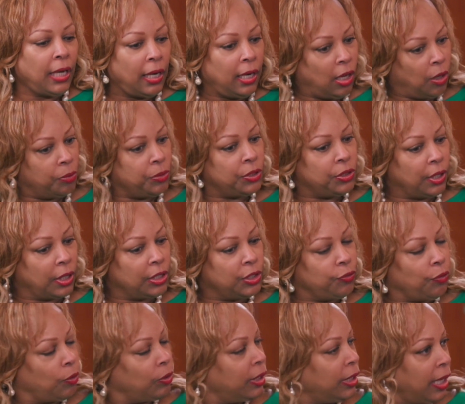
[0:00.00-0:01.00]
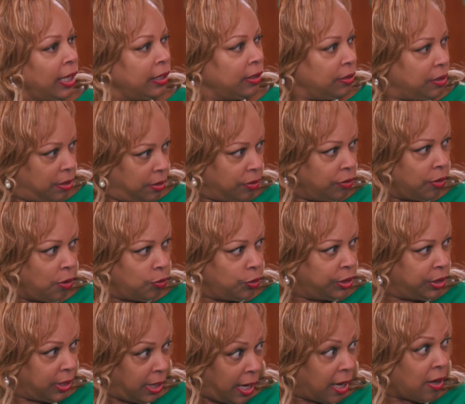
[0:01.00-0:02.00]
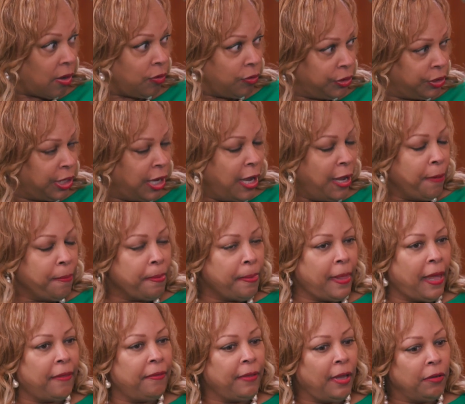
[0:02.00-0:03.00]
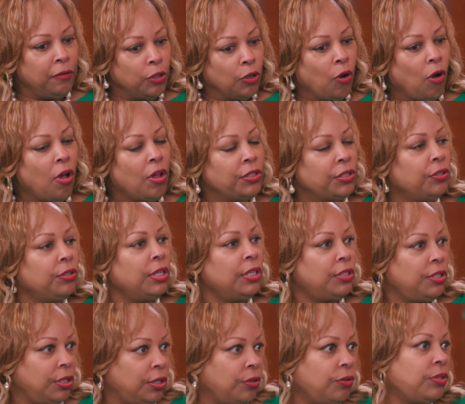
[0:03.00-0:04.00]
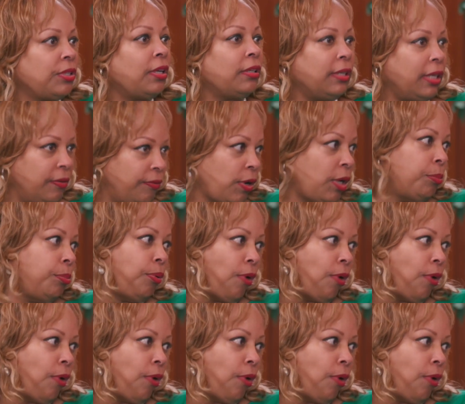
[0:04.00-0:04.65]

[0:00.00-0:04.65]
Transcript: that helps to exfoliate those scales. And then you also need to use a leave-on